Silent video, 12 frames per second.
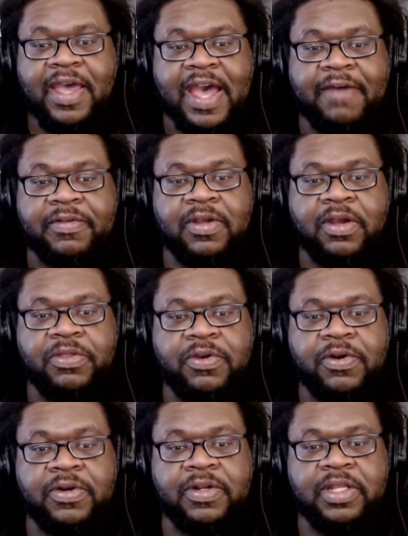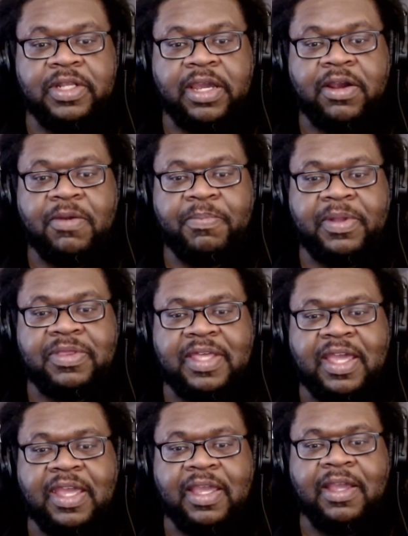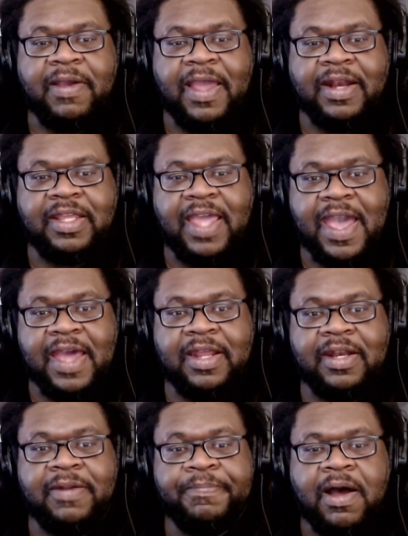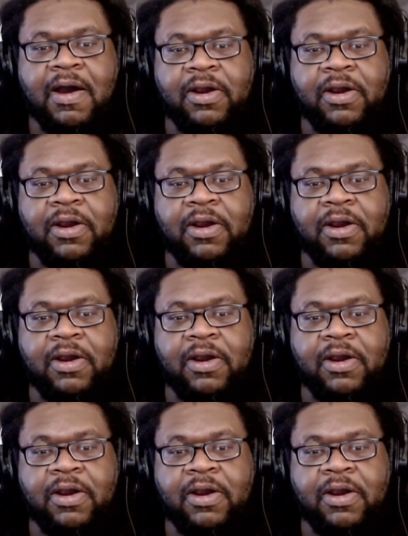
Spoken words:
after the third year, but they, in canon,